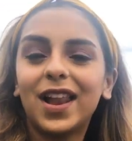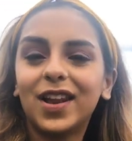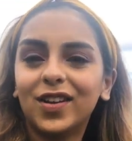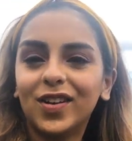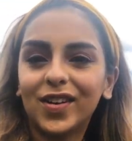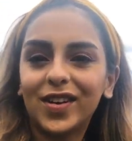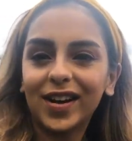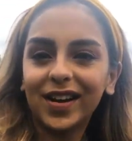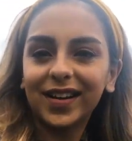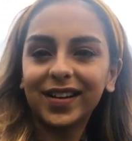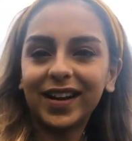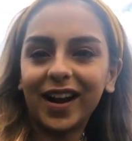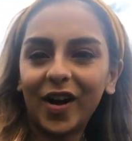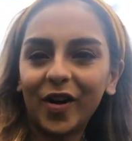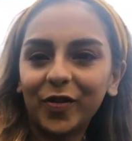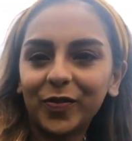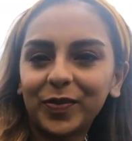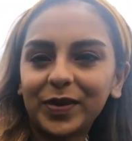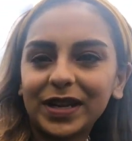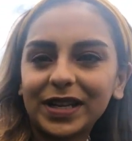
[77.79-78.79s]
Look
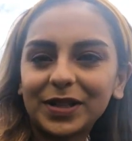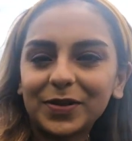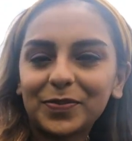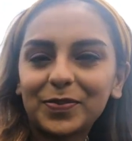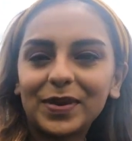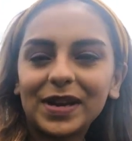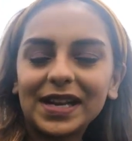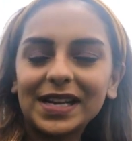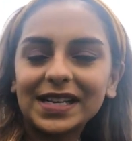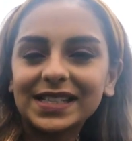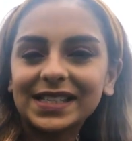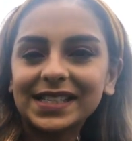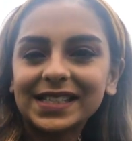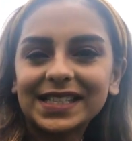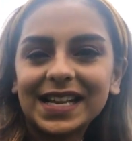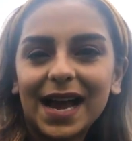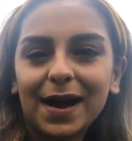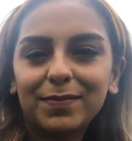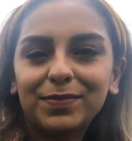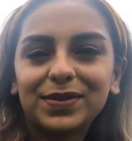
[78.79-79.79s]
around me, the place
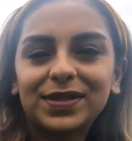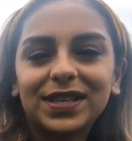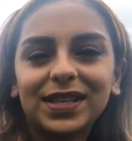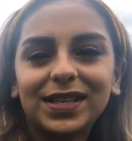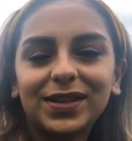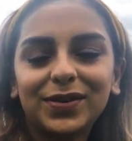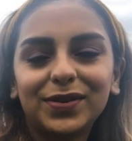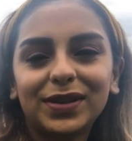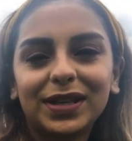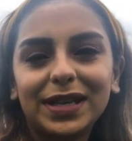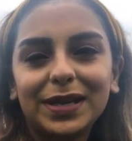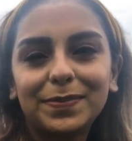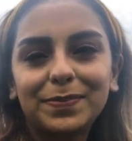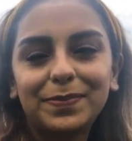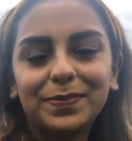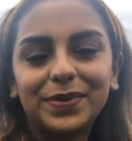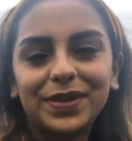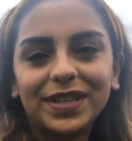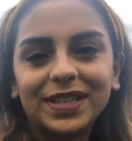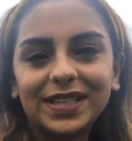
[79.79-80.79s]
is absolutely
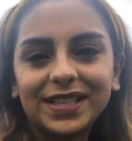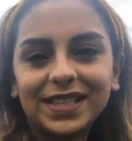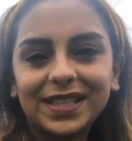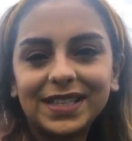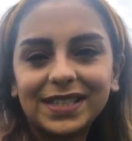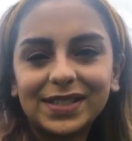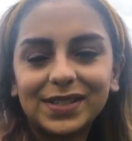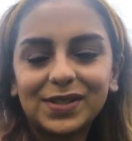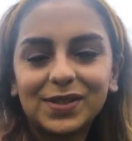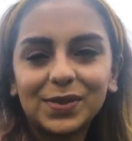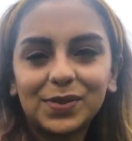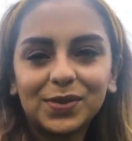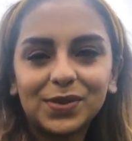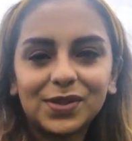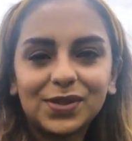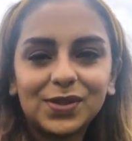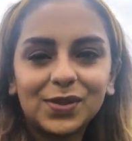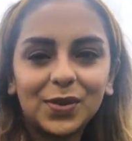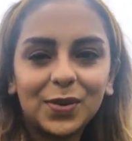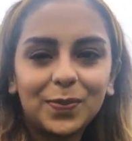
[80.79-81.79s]
pretty, so
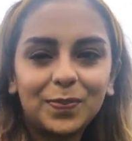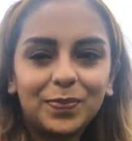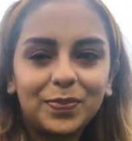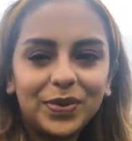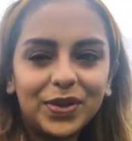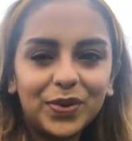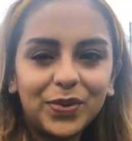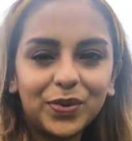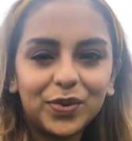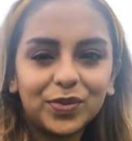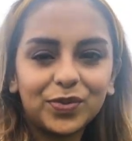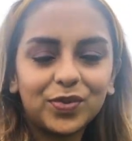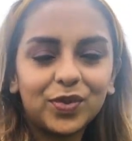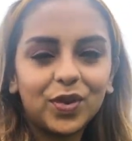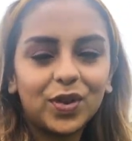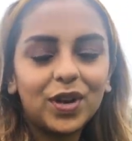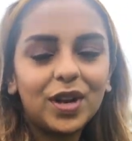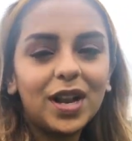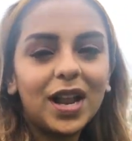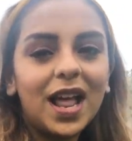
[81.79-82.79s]

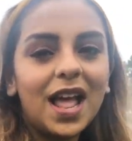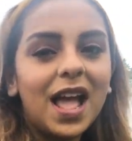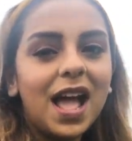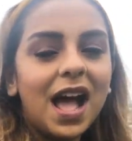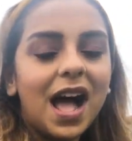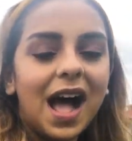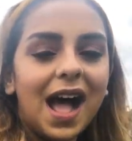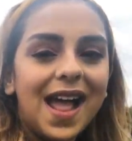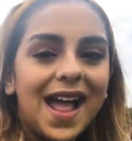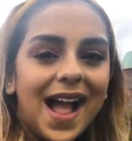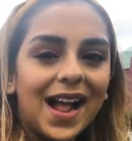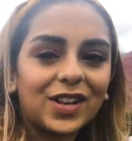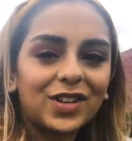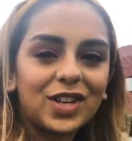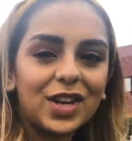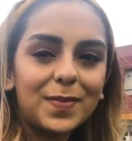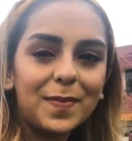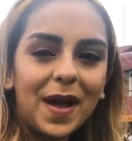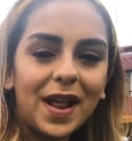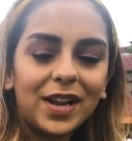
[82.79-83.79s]
beautiful. I
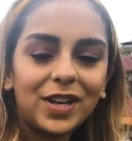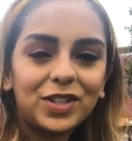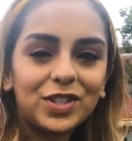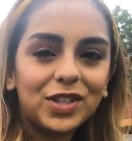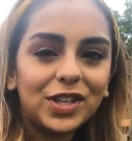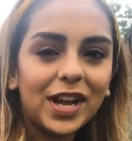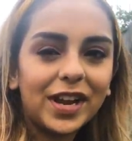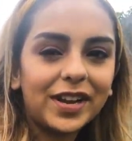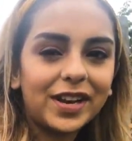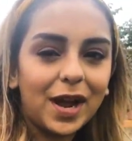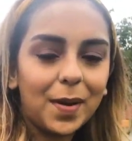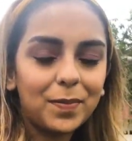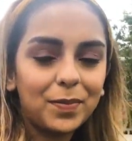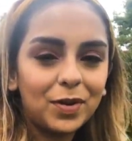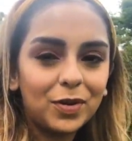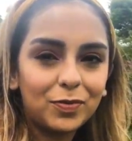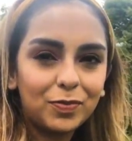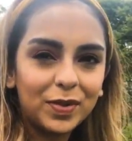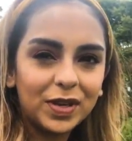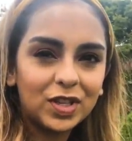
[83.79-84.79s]
actually managed to get a
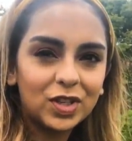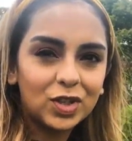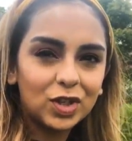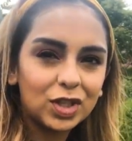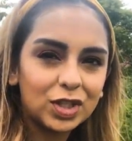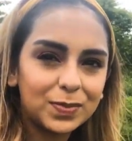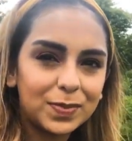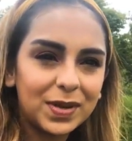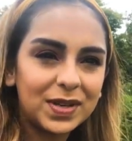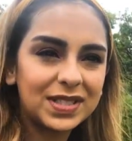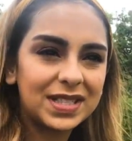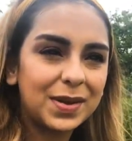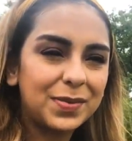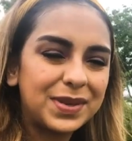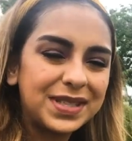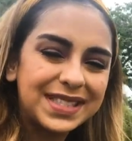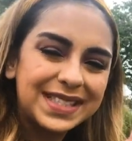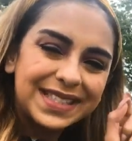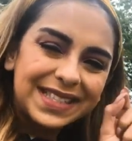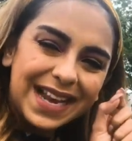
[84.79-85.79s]
couple of pictures because there
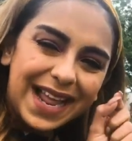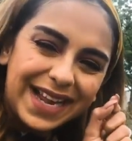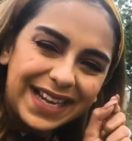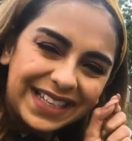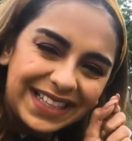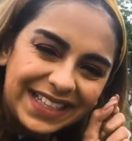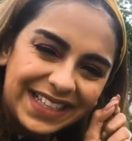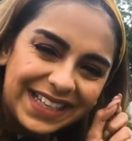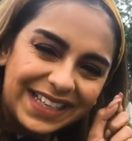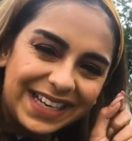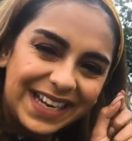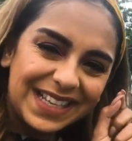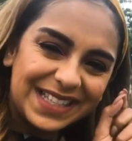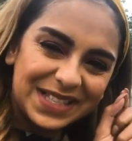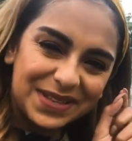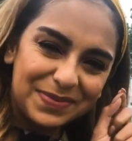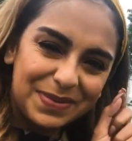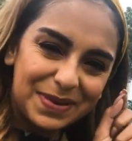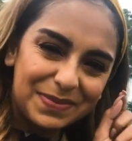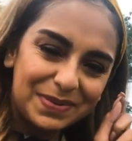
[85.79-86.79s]
were slightly
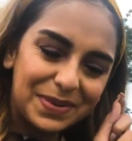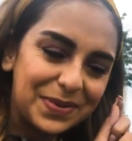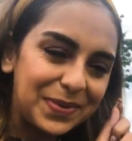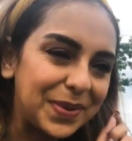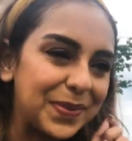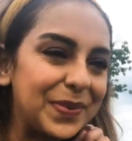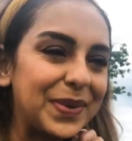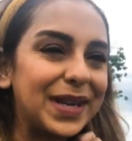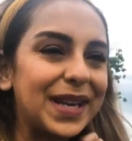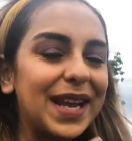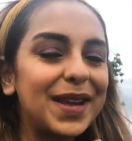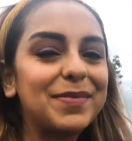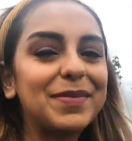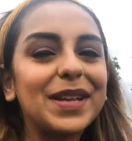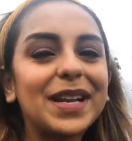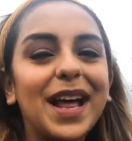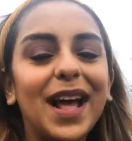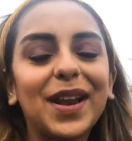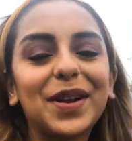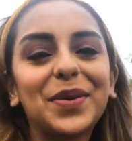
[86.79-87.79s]
lesser people when we came
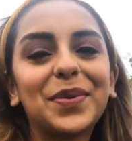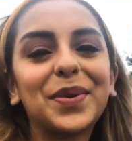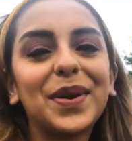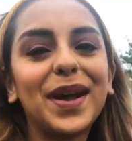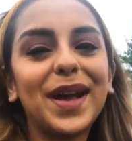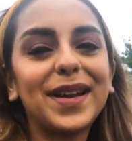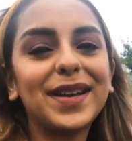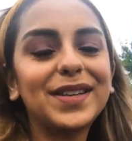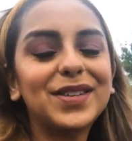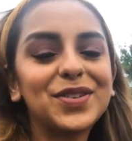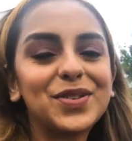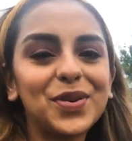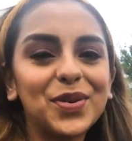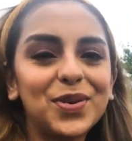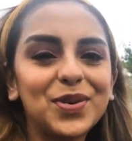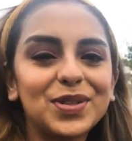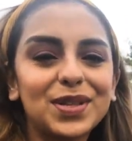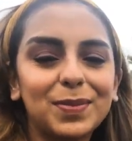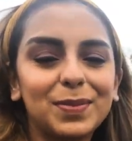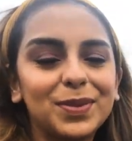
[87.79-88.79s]
in. I'll go ahead and show
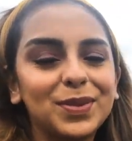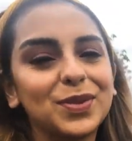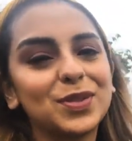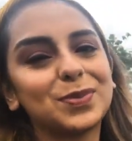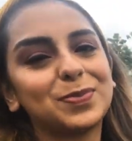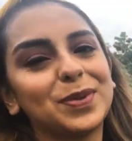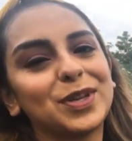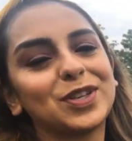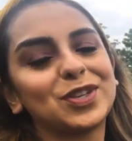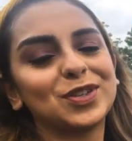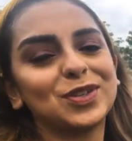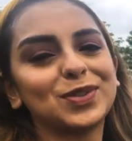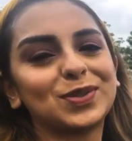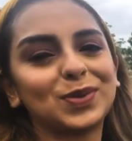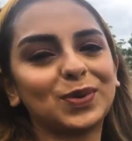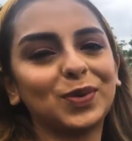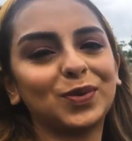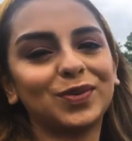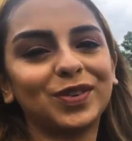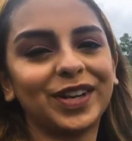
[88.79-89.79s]
you some of those
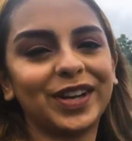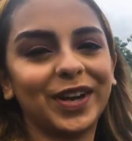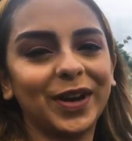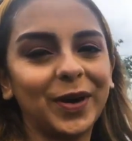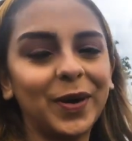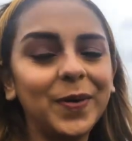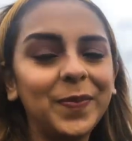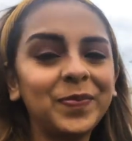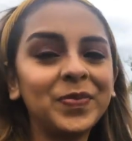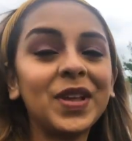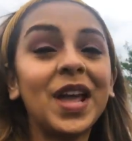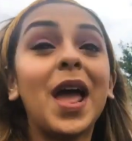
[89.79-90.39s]
pictures over here.